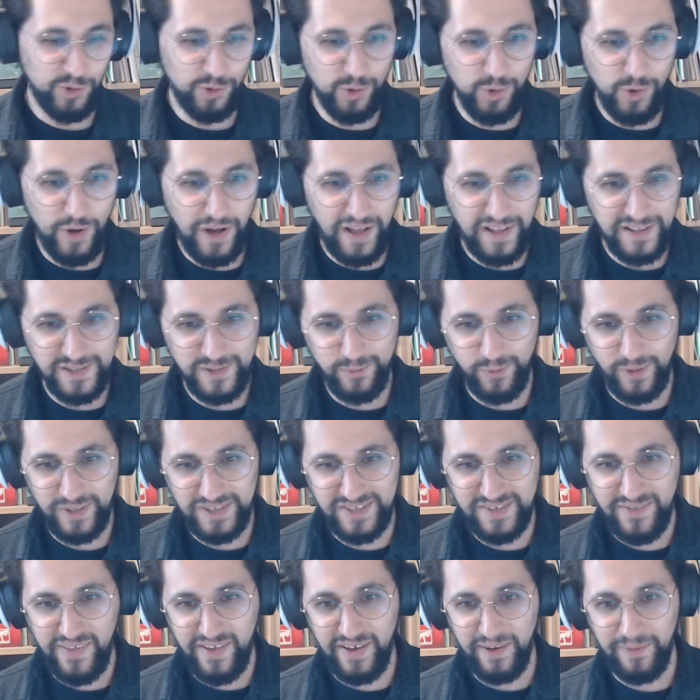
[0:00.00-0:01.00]
else was
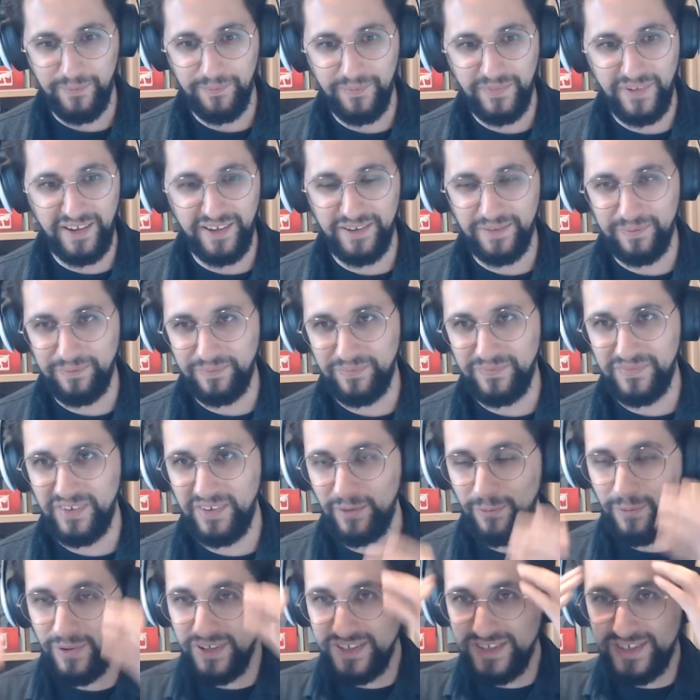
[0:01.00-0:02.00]
there? There
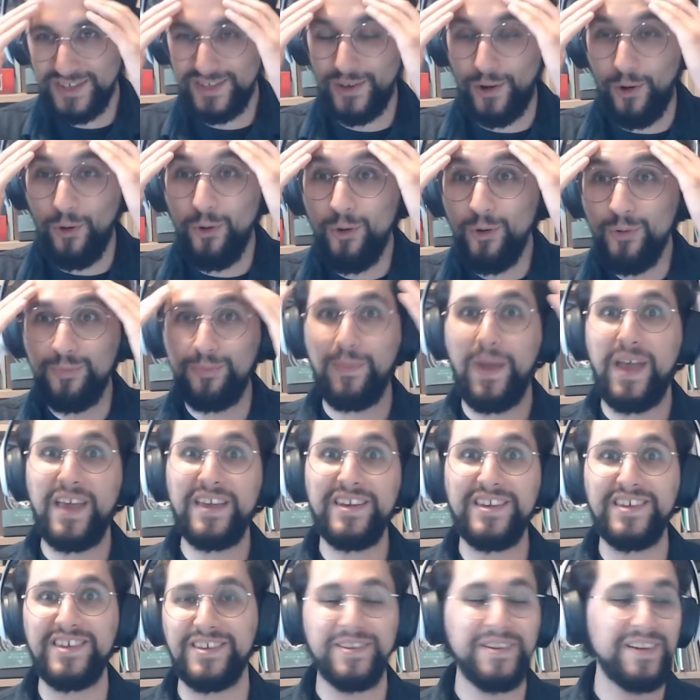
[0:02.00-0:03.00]
were so
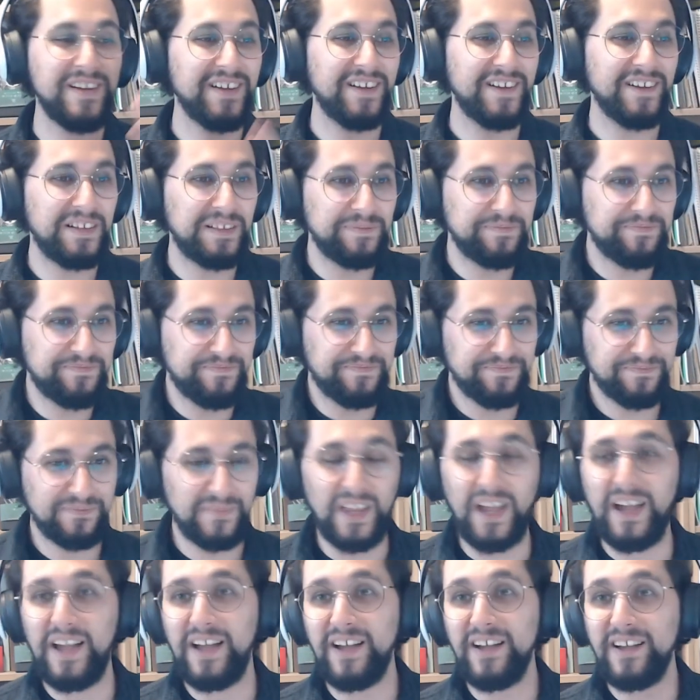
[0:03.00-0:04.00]
many.
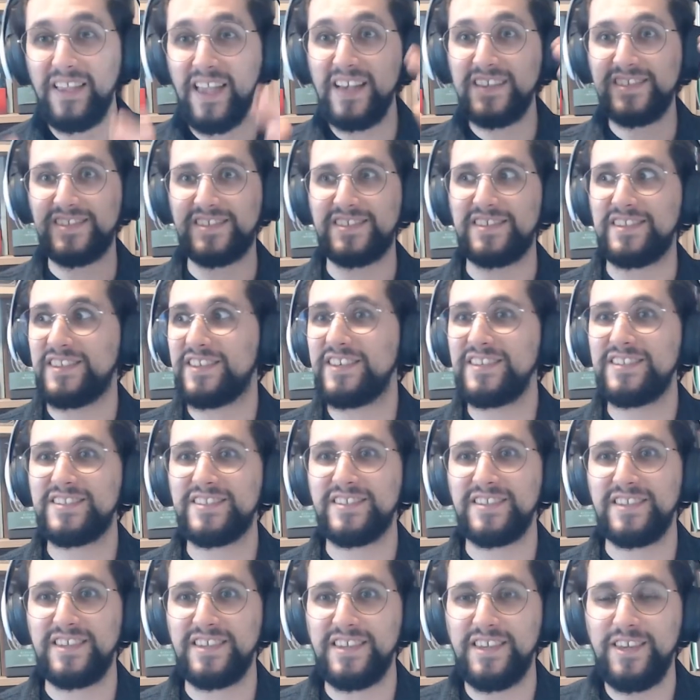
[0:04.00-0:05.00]
Ah yes,
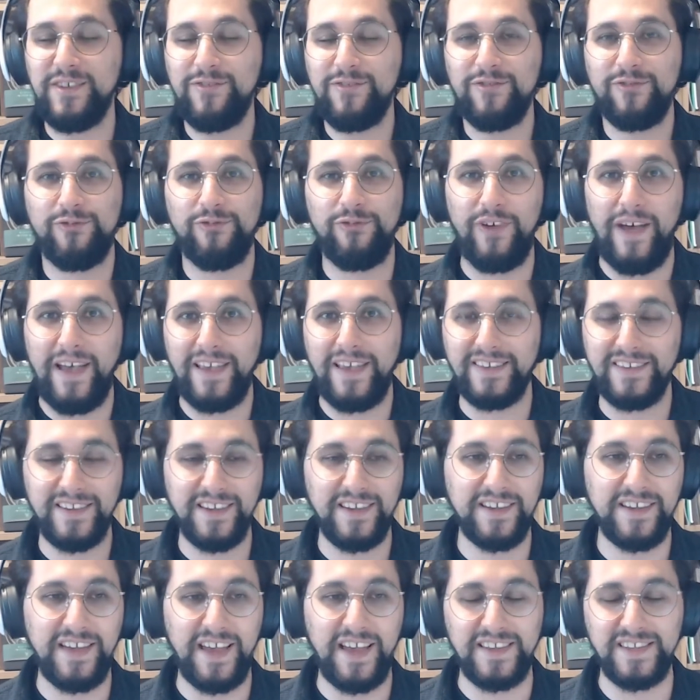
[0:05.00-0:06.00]
he's even fighting
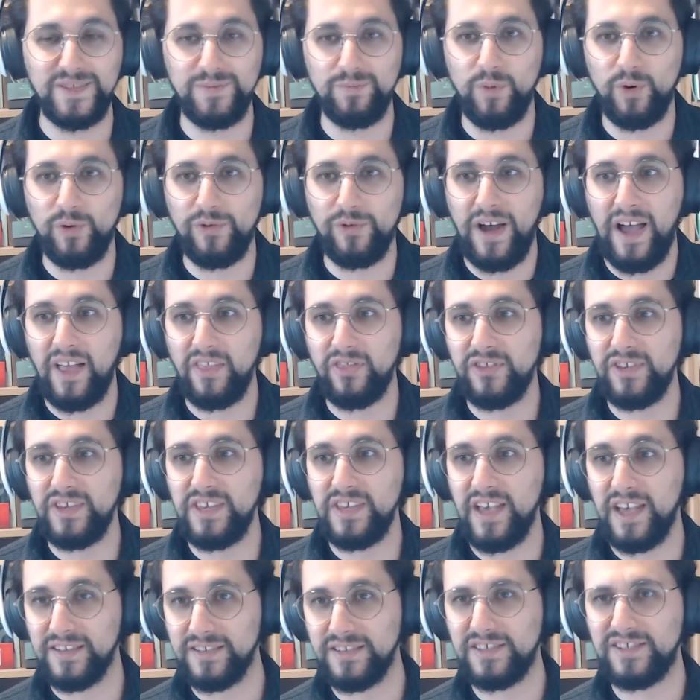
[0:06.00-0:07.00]
against Morathi,
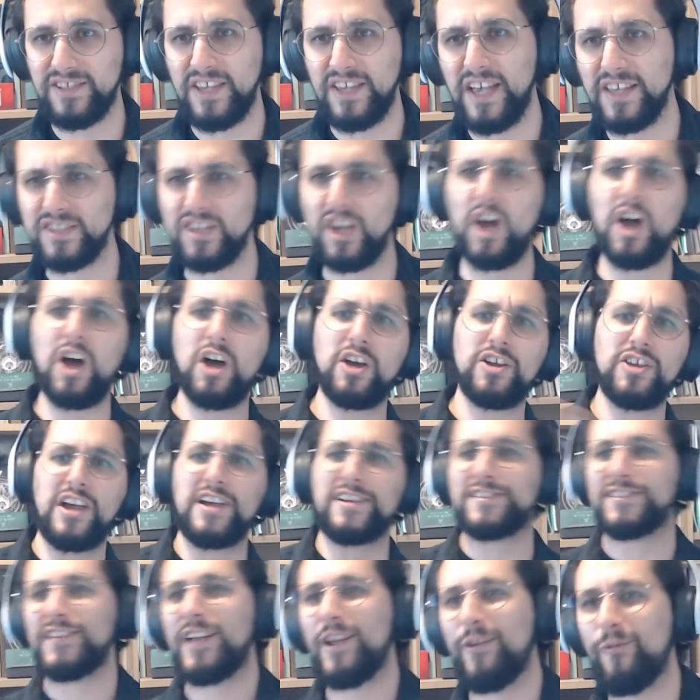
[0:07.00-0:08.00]
and he says, oh
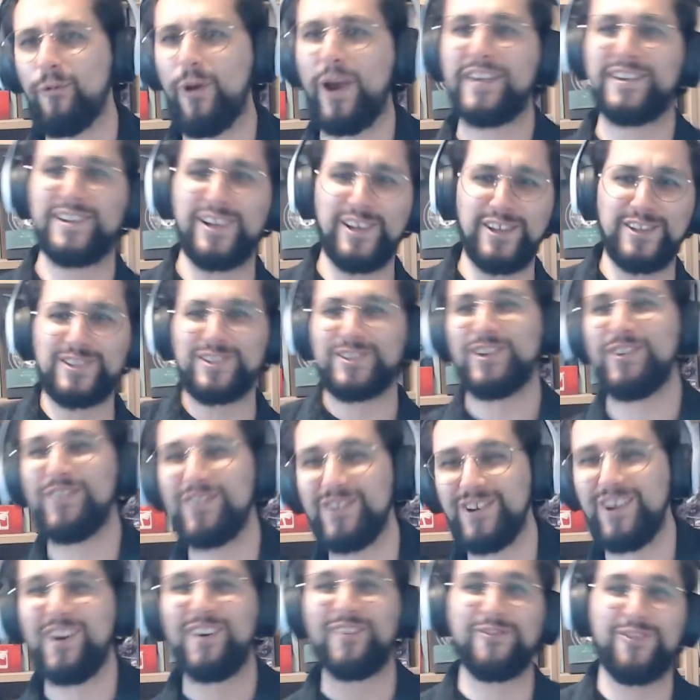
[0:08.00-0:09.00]
yes, I waited so
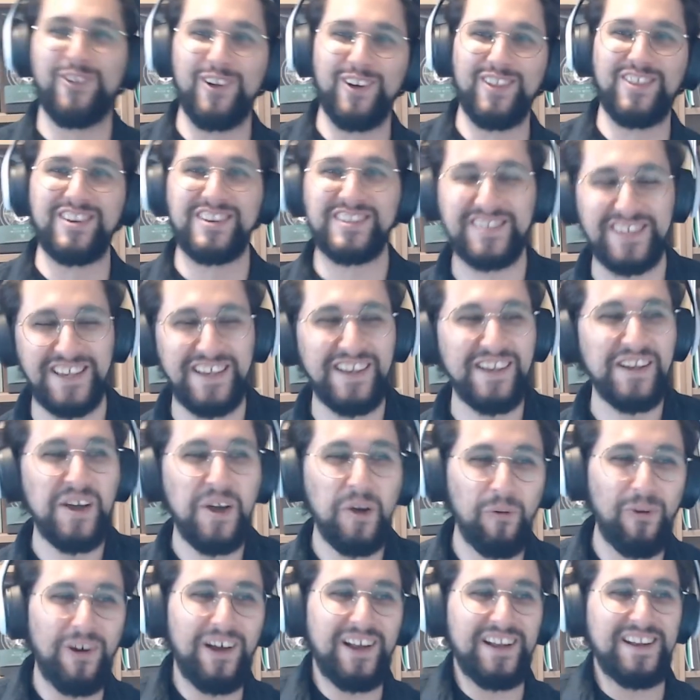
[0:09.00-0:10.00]
long for this,
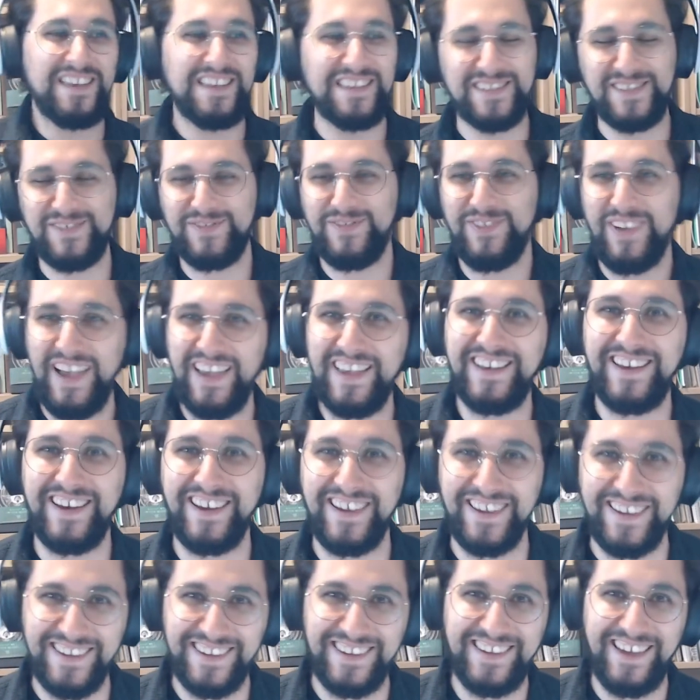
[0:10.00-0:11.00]
while he's
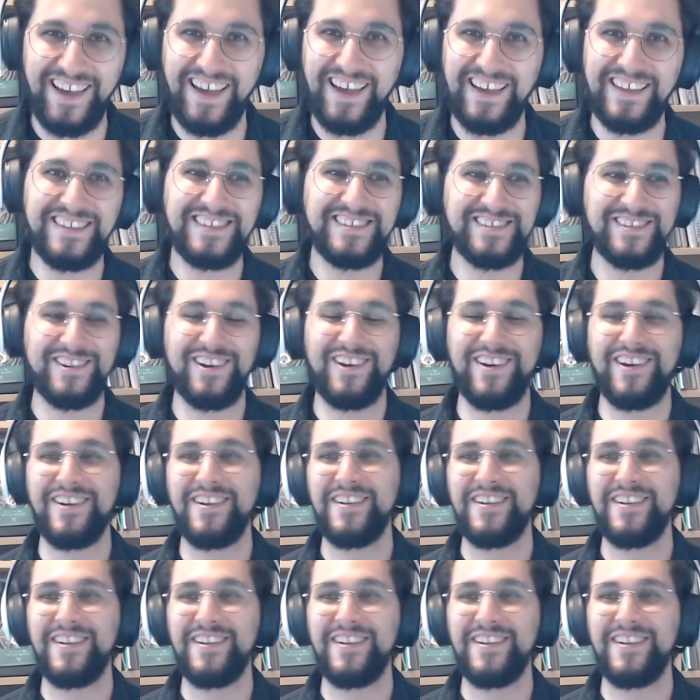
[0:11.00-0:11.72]
fighting against her.